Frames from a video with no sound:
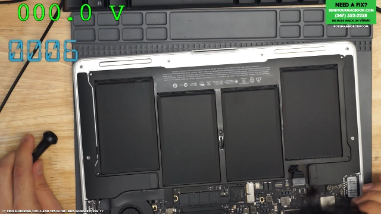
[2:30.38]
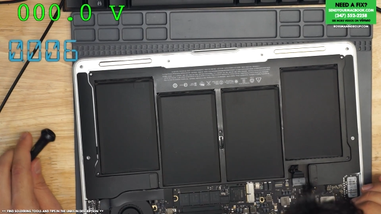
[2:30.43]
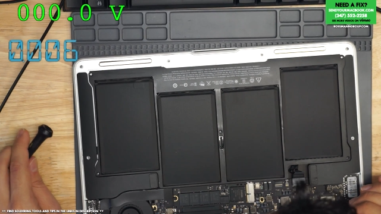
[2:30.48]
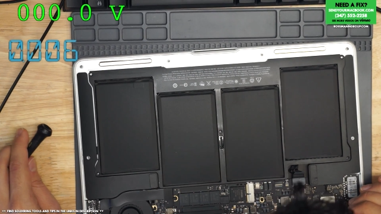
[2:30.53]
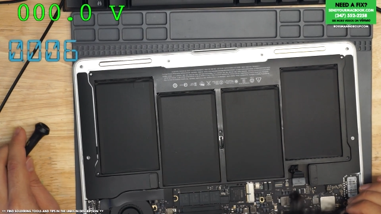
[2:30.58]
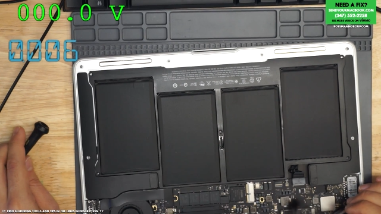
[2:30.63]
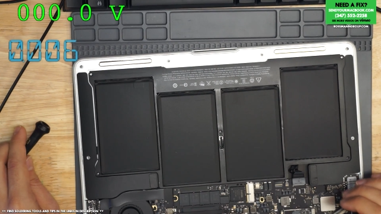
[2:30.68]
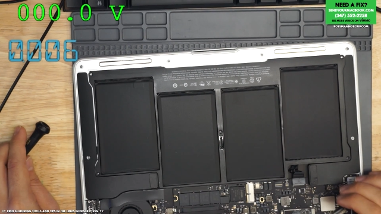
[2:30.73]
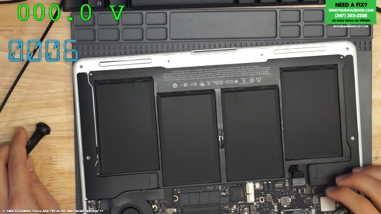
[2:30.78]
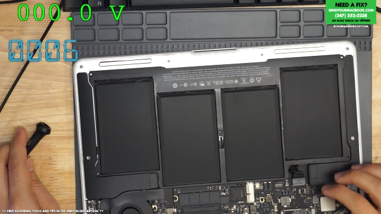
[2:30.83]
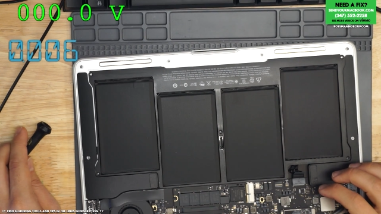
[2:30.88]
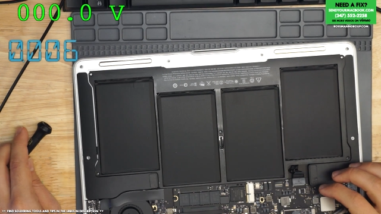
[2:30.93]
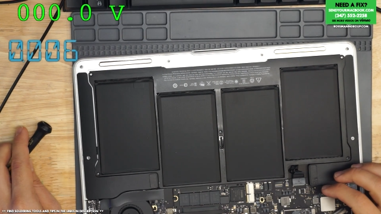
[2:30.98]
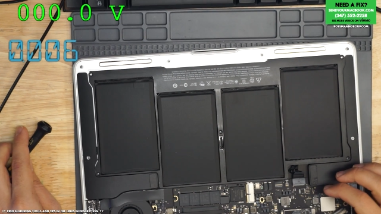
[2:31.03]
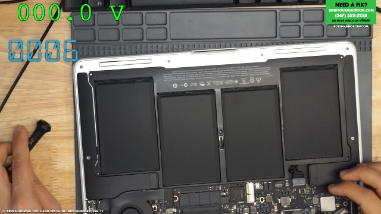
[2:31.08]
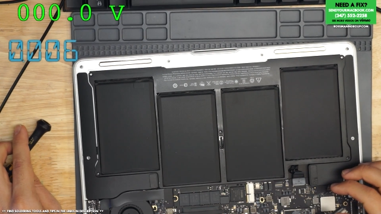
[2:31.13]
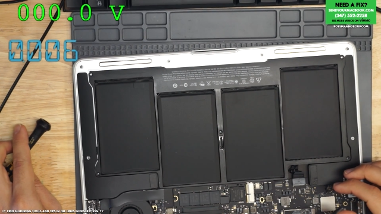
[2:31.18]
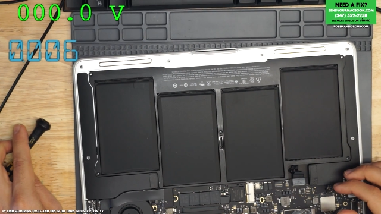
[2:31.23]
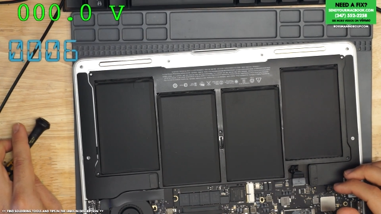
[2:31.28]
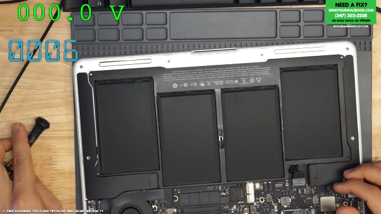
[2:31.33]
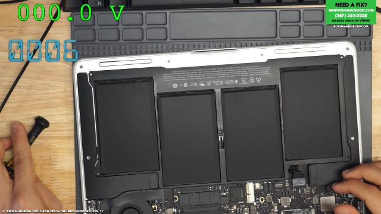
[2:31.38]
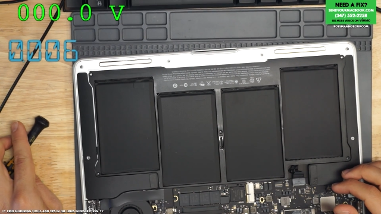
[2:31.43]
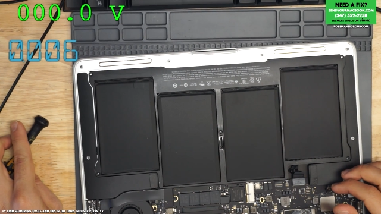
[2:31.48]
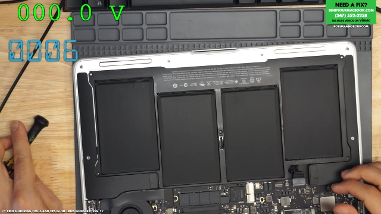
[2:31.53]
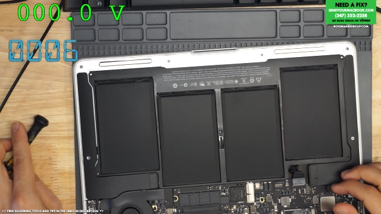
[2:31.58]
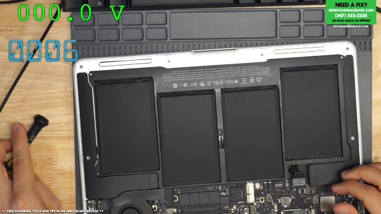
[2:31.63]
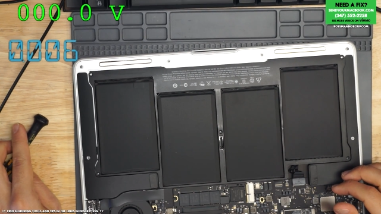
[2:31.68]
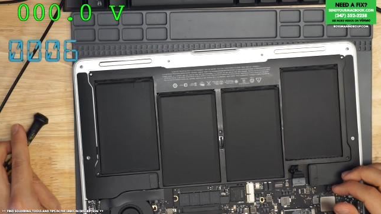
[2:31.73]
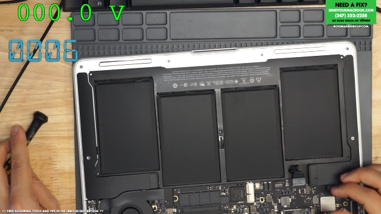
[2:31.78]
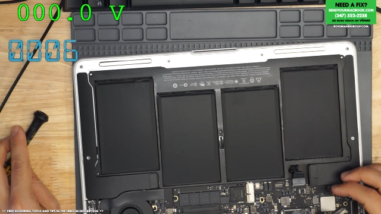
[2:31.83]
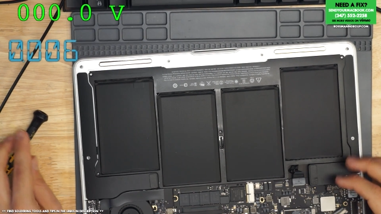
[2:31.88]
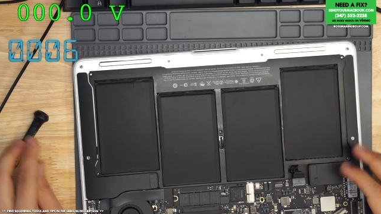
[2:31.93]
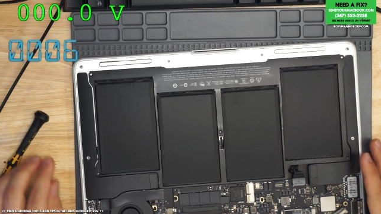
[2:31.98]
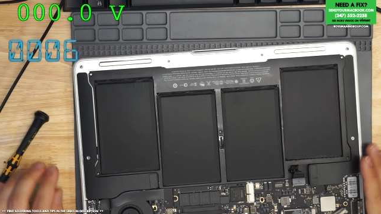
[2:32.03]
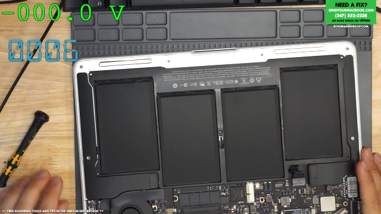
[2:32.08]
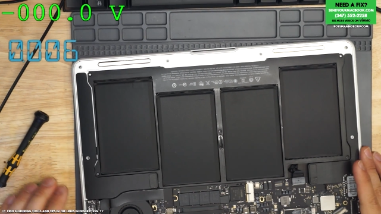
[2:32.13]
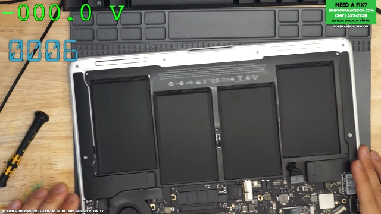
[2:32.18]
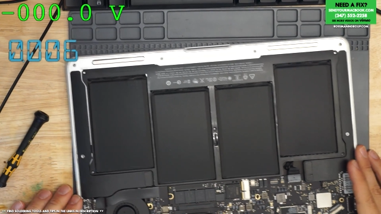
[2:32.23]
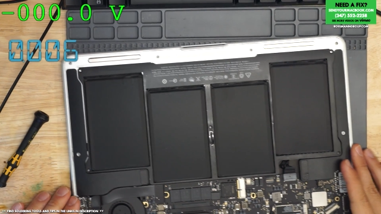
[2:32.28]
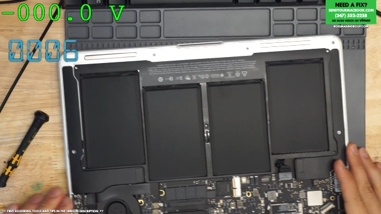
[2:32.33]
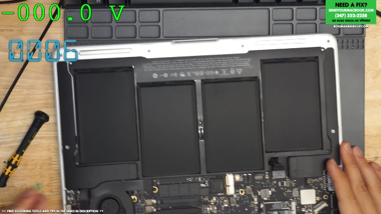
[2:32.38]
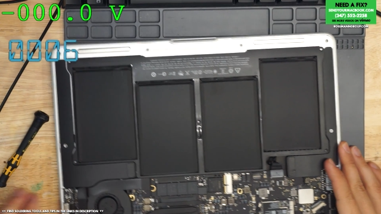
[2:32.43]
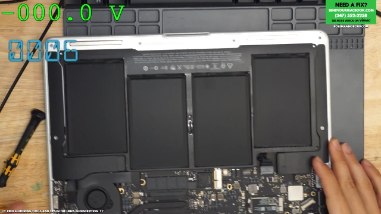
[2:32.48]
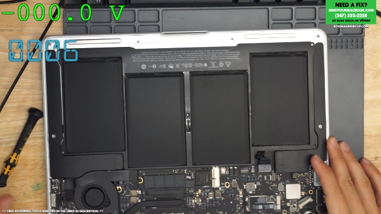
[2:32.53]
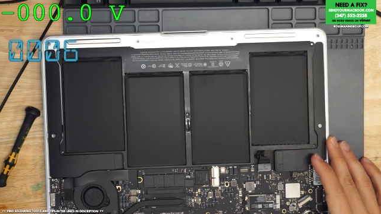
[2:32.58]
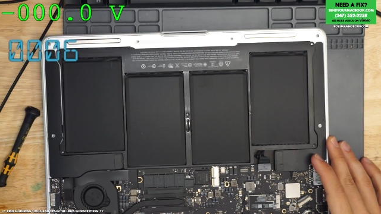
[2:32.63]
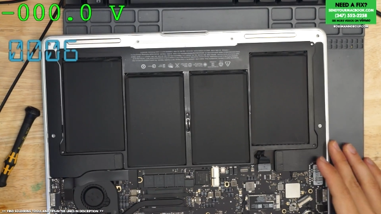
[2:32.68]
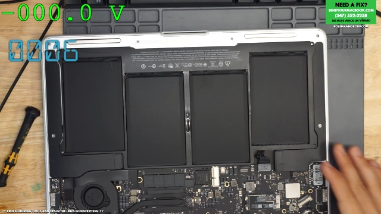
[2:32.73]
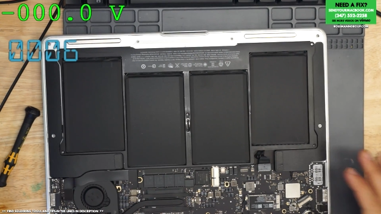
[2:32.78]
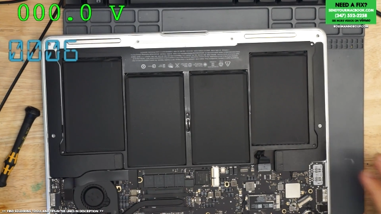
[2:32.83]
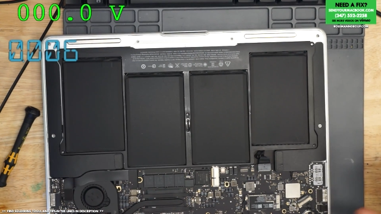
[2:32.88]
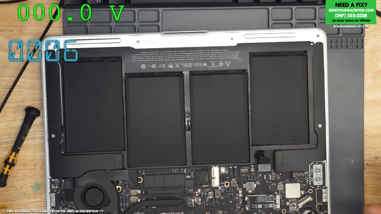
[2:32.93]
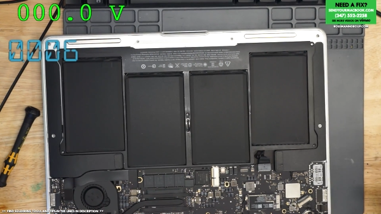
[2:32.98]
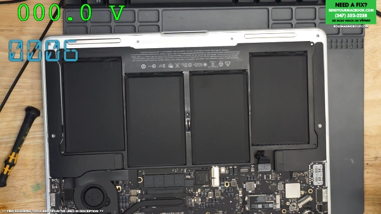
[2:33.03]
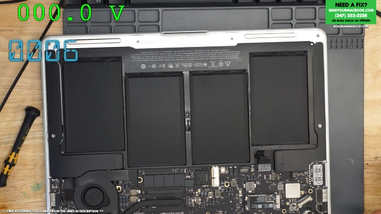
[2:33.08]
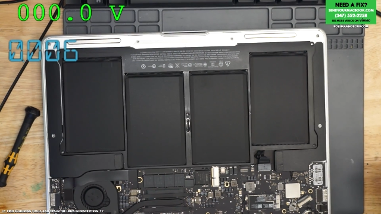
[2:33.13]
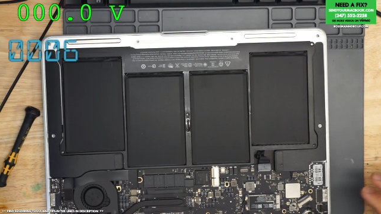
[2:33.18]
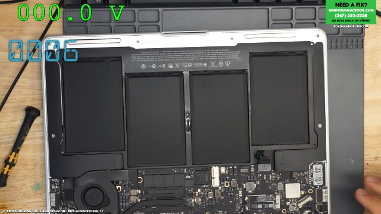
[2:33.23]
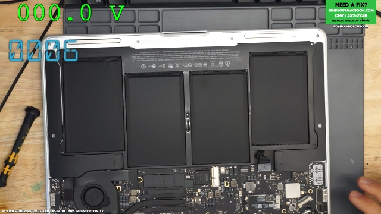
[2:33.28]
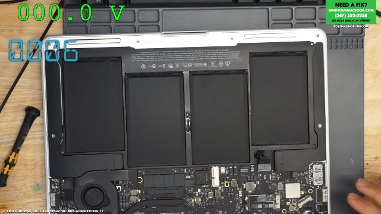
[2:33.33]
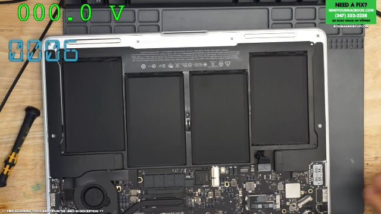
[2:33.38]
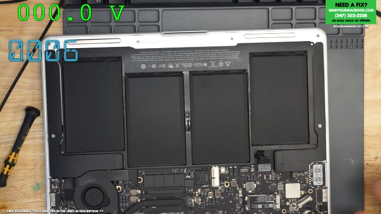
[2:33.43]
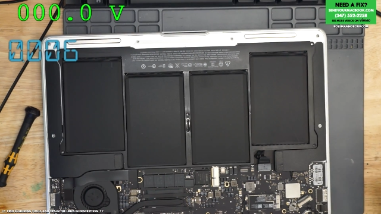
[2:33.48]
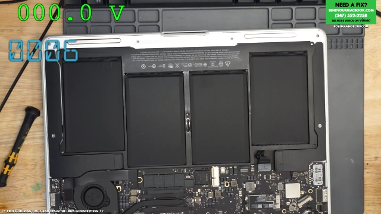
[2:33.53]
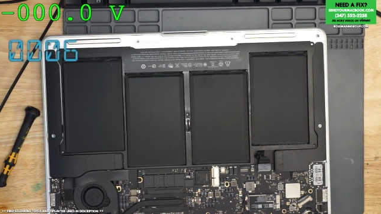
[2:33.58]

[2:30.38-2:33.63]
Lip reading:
(no speaker visible)